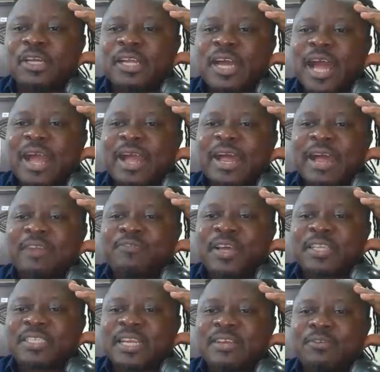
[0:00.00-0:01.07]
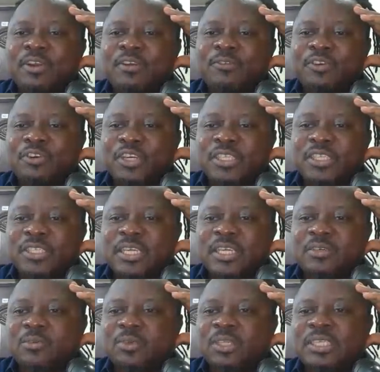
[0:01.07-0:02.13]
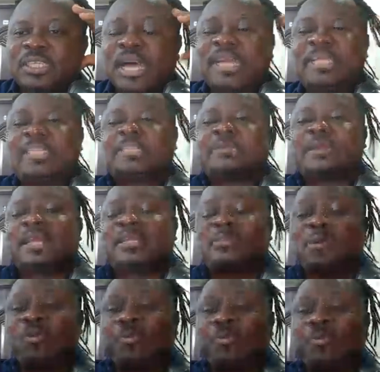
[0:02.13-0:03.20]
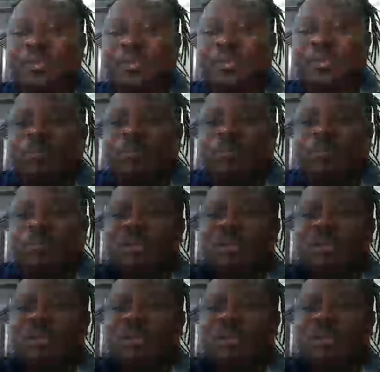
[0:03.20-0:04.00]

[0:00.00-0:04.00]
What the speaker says: high advanced level of crazy anyway. That's my opinion. No.